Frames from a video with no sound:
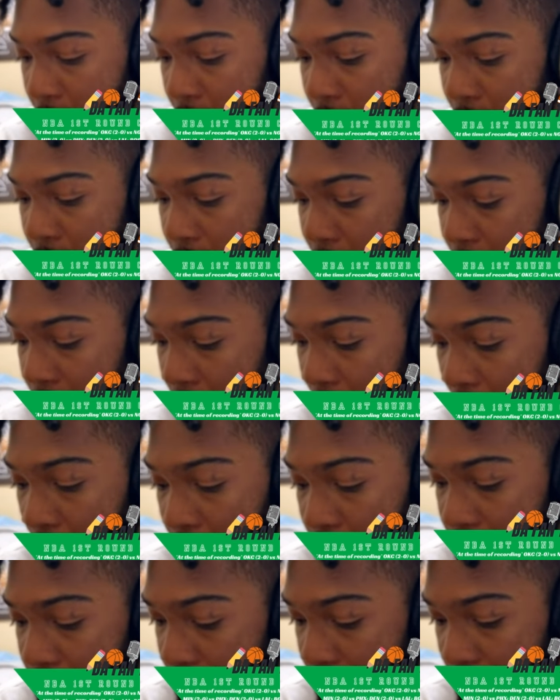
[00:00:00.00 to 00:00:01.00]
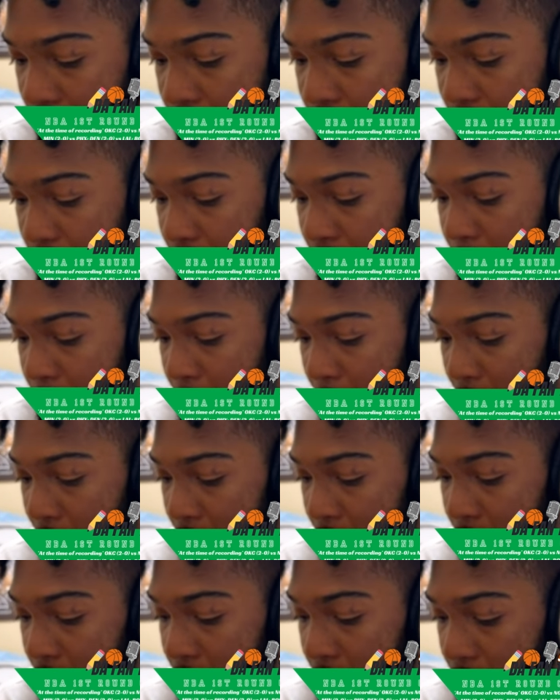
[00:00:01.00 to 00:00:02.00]
uh, all season.
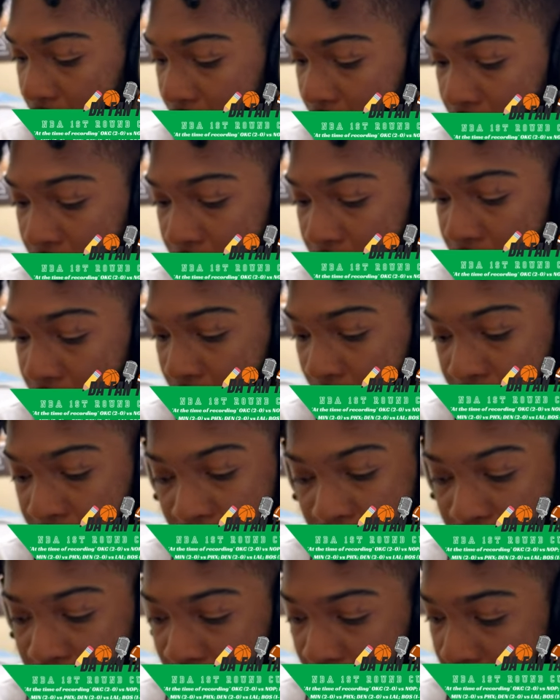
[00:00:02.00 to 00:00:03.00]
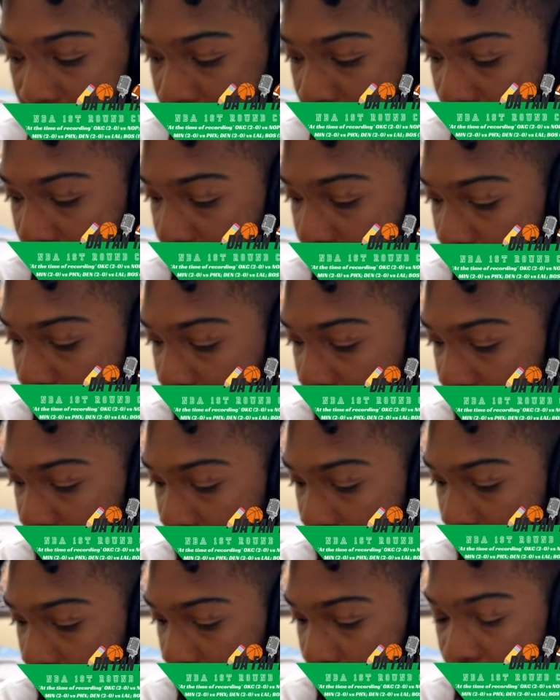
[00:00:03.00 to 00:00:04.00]
Uh, DiVincenzo and,
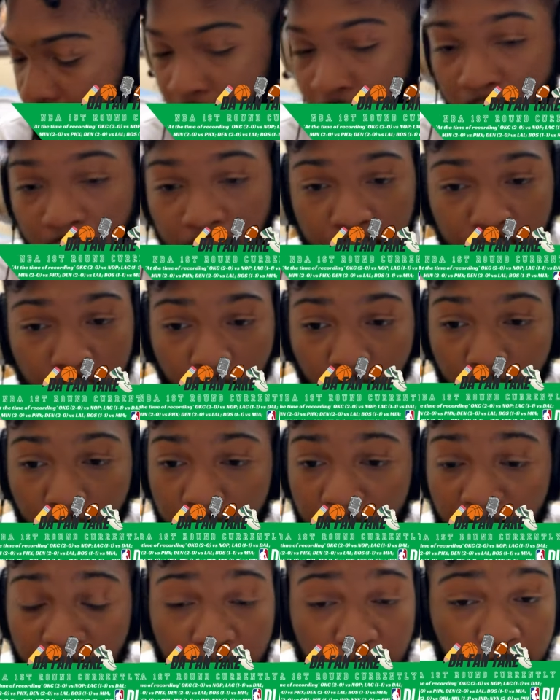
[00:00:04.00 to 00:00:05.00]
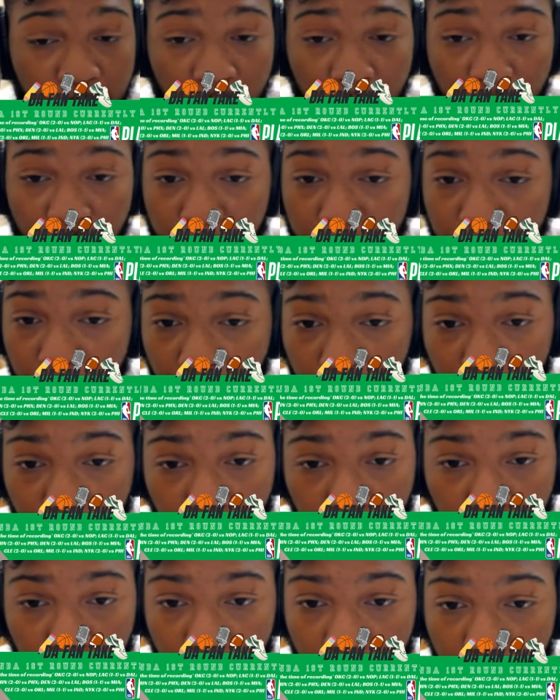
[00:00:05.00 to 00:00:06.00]
and Josh Hart, they've been playing very
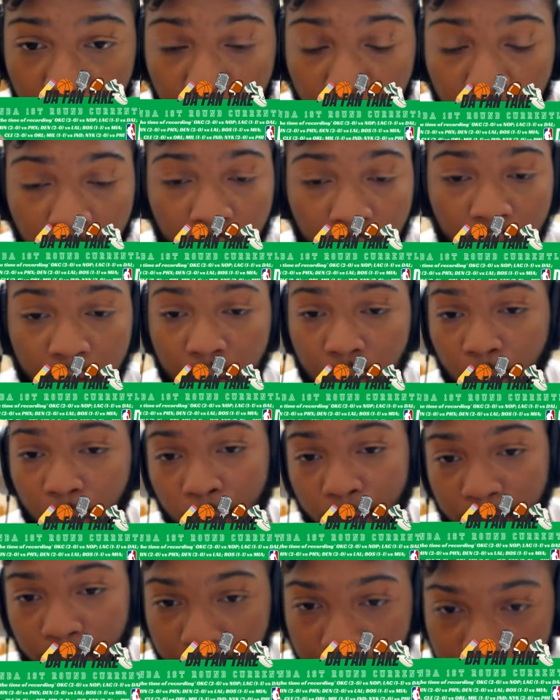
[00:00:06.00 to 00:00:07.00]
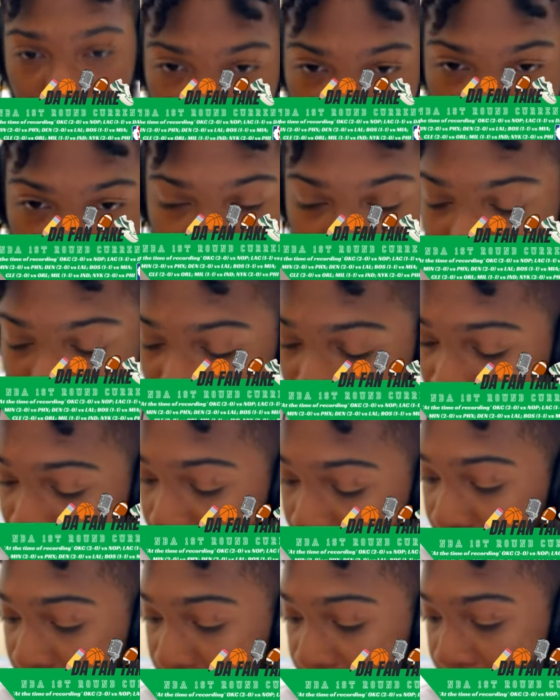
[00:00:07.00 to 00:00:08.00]
well. The Nova Knicks,
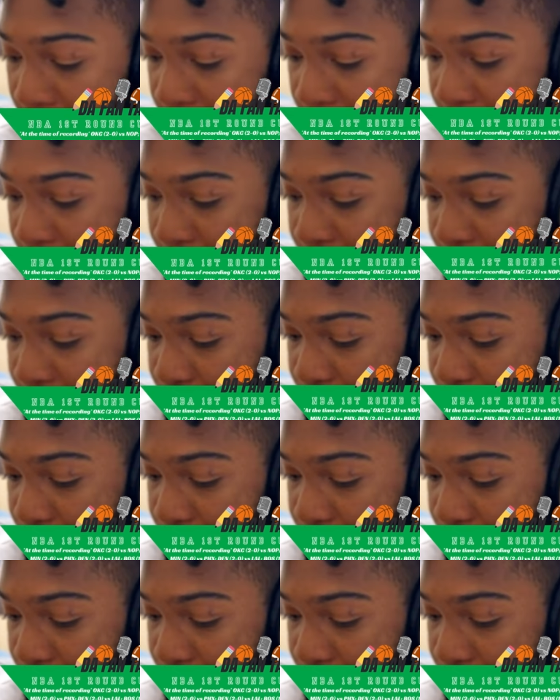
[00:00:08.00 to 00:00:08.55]
um,